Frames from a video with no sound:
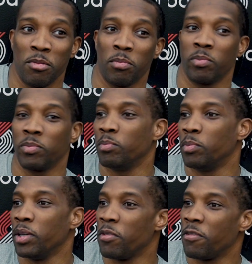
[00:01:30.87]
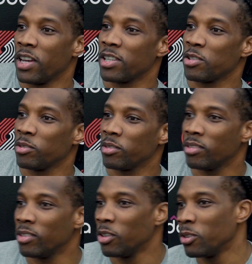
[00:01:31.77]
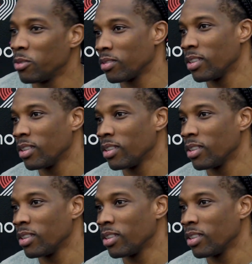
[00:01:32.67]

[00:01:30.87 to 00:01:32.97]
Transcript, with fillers: I'm be professional, you know,